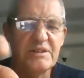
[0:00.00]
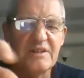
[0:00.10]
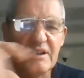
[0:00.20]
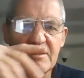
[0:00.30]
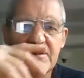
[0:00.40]
me,
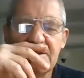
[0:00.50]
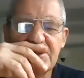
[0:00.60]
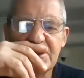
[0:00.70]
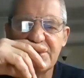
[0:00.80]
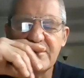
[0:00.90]
Dylan,
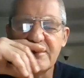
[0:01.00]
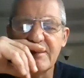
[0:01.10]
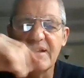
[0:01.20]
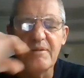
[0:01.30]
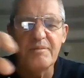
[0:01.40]
just
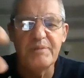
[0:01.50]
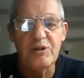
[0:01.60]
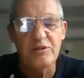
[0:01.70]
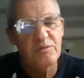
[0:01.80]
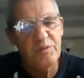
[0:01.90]

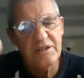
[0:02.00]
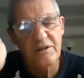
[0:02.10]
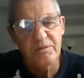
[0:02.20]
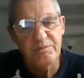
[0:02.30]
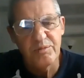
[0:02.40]
because when
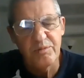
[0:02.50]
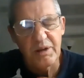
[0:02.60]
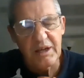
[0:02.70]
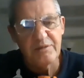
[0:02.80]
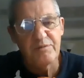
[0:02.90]
you're
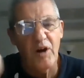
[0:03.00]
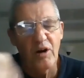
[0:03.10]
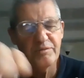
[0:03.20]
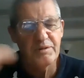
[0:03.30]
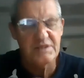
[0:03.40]

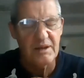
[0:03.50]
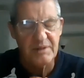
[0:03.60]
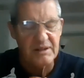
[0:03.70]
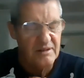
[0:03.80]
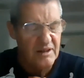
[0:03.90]
involved with
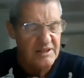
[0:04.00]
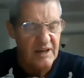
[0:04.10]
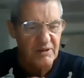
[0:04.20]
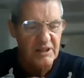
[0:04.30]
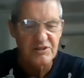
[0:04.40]
something as
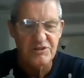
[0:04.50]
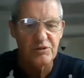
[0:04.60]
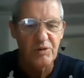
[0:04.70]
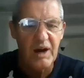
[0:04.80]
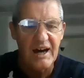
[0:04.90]
heavily as
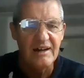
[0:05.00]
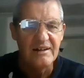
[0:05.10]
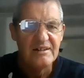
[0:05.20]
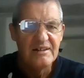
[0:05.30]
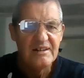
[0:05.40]
you
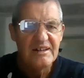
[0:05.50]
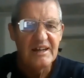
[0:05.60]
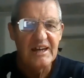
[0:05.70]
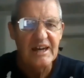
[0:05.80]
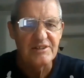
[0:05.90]
are,
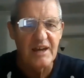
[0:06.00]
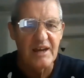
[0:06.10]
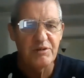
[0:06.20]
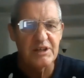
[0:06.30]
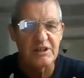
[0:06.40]

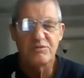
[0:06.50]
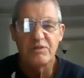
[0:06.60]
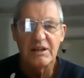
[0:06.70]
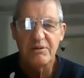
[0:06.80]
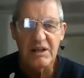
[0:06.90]
everything is
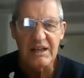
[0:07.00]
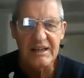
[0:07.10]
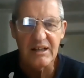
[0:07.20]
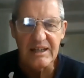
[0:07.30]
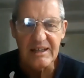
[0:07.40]
really, really
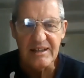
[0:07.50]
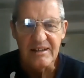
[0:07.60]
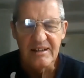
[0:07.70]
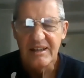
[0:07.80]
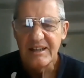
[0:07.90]
clear.
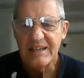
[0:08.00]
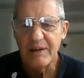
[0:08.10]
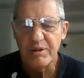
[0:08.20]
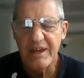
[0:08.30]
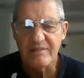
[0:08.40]
Now,
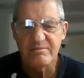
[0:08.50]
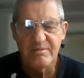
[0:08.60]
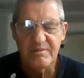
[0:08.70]
without